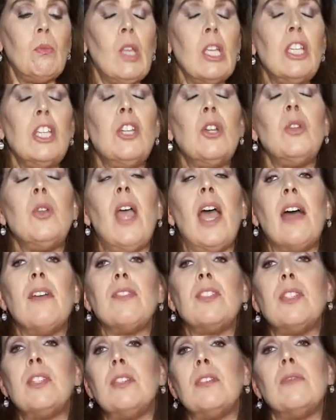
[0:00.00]
you know, you
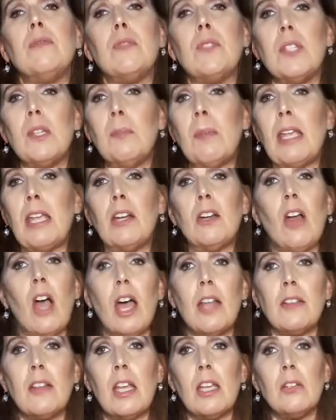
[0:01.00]
have to make an
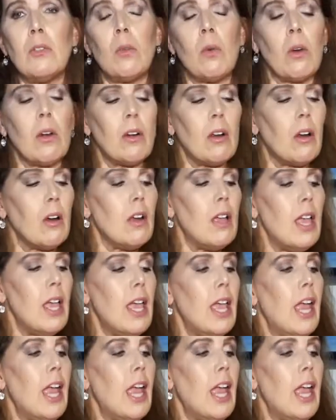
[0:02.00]
online order.